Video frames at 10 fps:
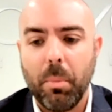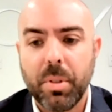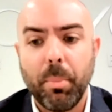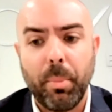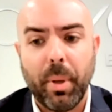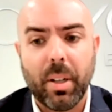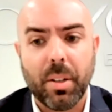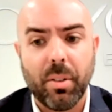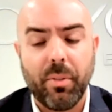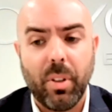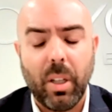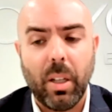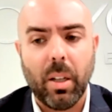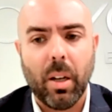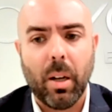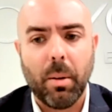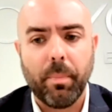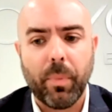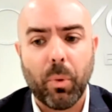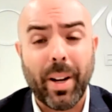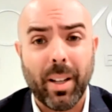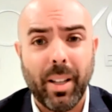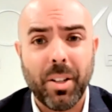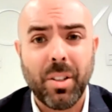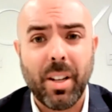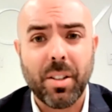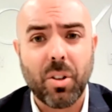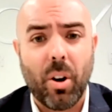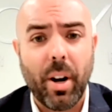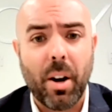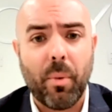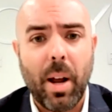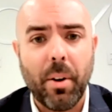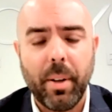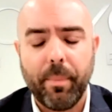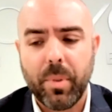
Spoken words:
Simply because of the regulation that has gone on around it.